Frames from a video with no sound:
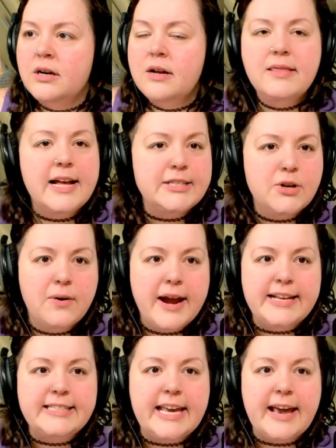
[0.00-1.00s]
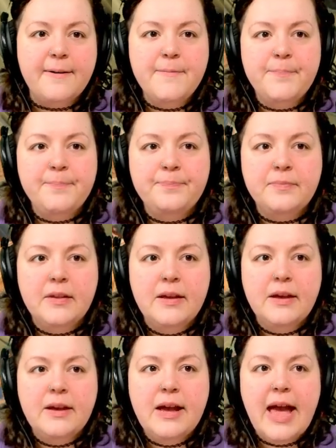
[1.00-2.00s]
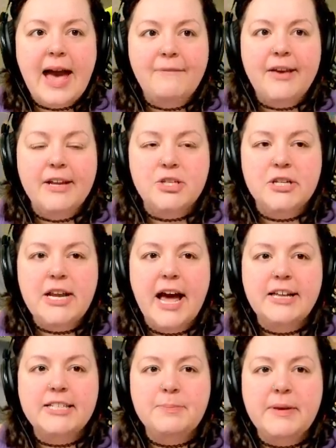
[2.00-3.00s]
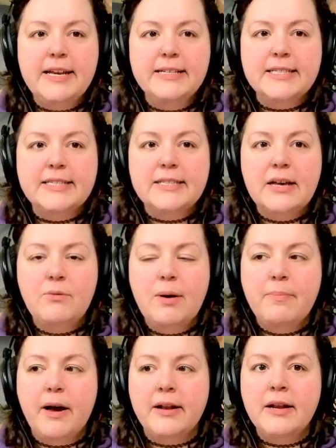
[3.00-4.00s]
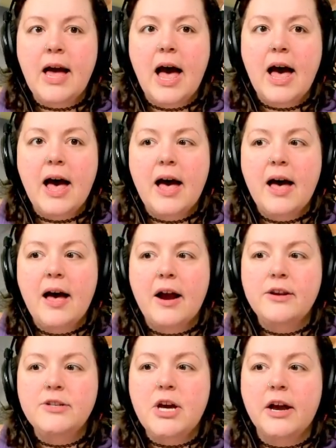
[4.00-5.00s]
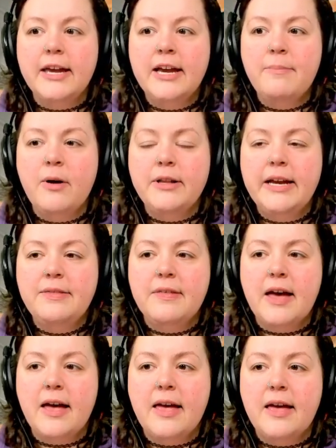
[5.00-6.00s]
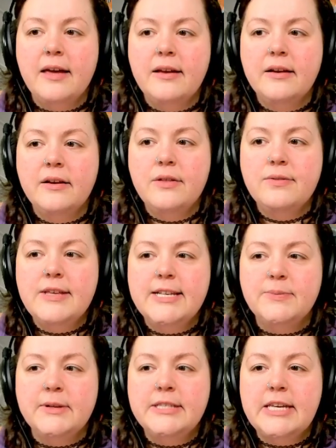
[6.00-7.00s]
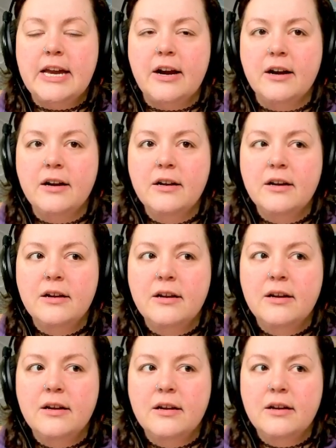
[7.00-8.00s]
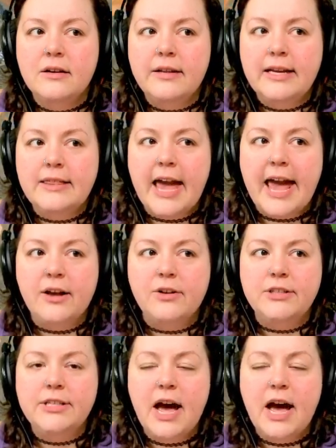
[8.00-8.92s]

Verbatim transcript: That's crazy. Have kitchen tiles, please. What button? Uh, are you talking about like the, these ones here? Like the angled?